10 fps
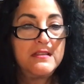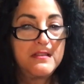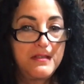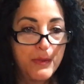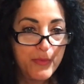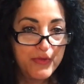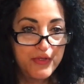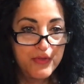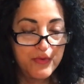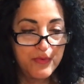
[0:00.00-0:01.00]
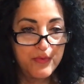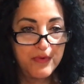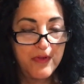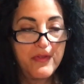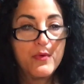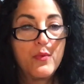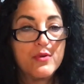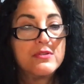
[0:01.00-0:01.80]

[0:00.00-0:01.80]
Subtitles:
the number 2, the word